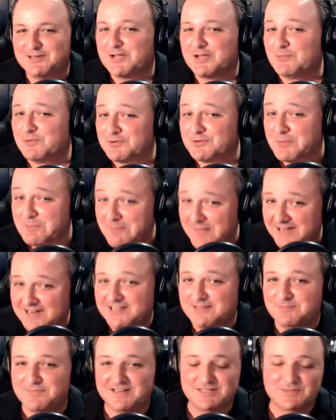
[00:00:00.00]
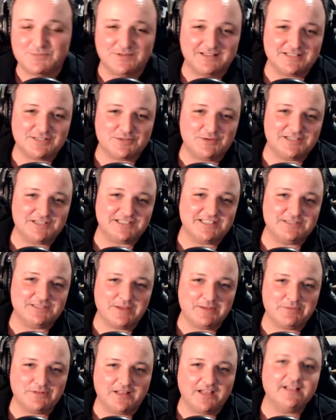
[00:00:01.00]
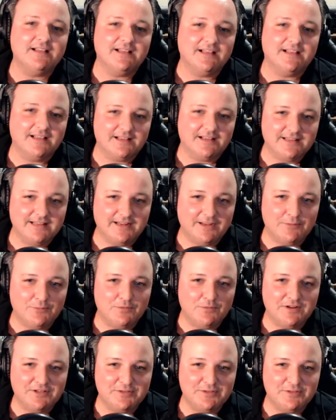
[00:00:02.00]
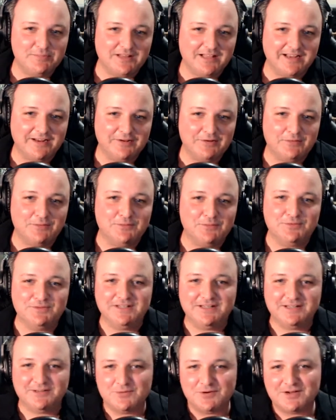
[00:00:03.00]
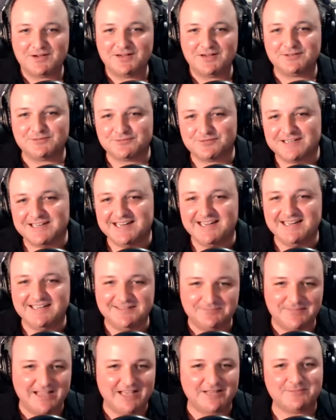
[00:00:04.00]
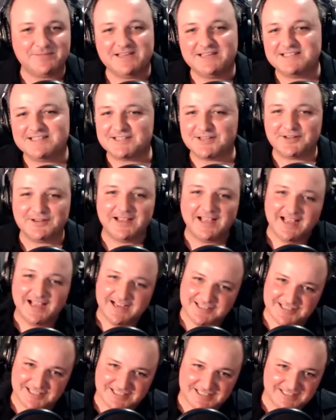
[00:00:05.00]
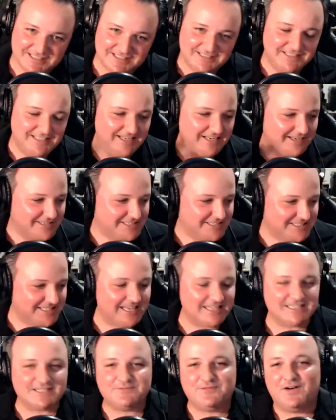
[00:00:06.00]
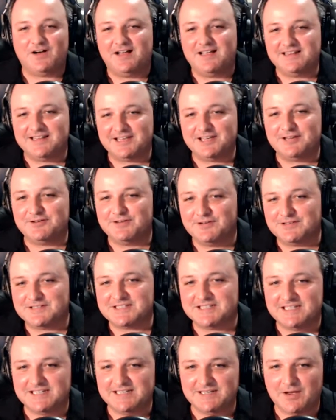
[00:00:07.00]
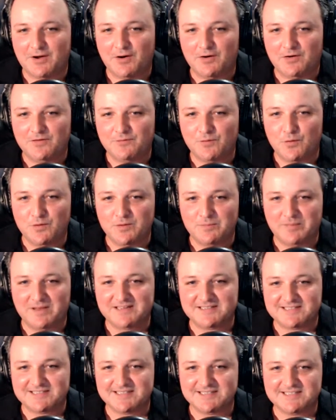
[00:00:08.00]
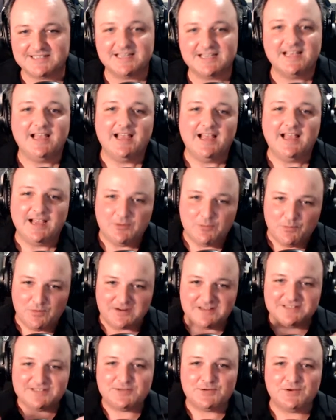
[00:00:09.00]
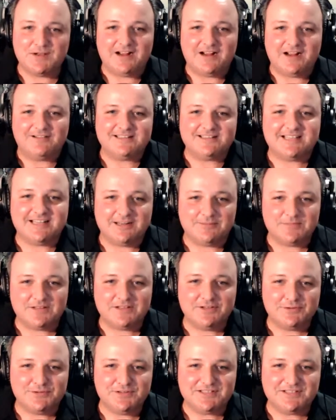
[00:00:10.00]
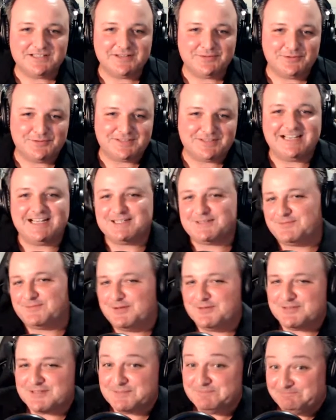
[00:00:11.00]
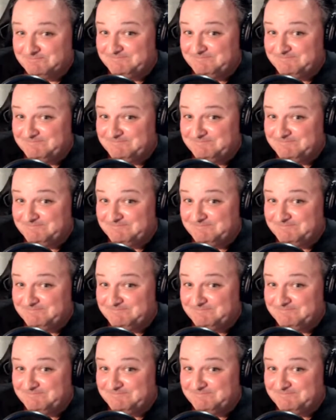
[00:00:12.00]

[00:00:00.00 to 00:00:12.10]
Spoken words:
don't want to admit it, but it's one of those questions people like, what are you playing on, or, what kind of reed and mouthpiece? So just to, satisfy the curiosity of all the punters, what is your current setup that you're using on your saxophones?